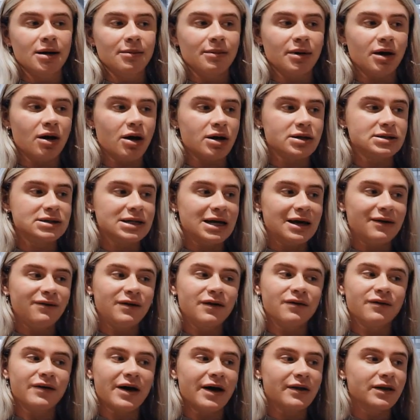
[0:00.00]
Because if
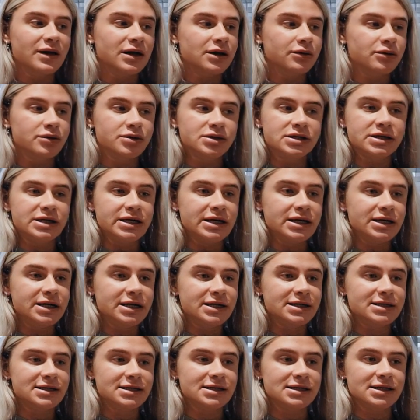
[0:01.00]
you find that your routine
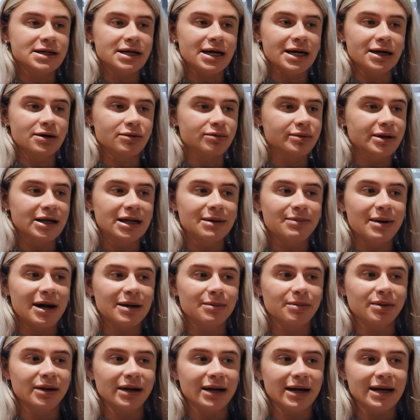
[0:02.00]
is in a really
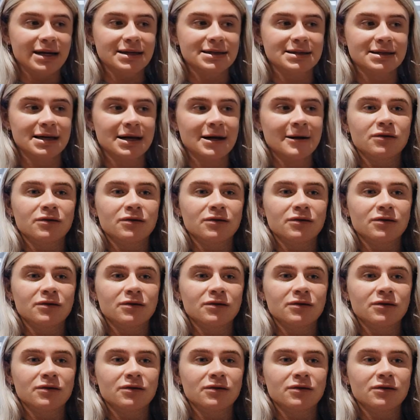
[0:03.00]
bad place,